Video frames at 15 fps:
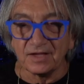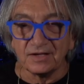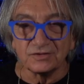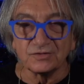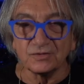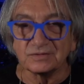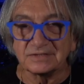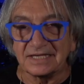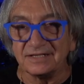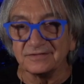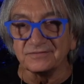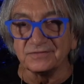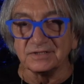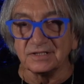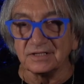So it's mm.
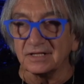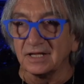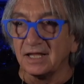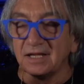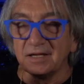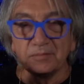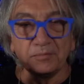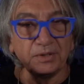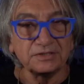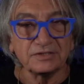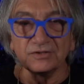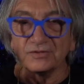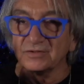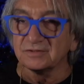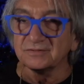infinite, but
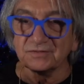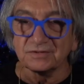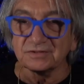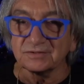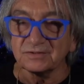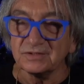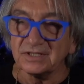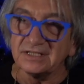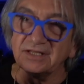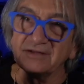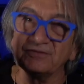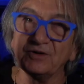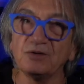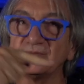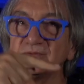they're universal, and
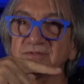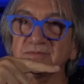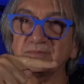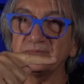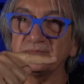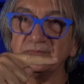they've always,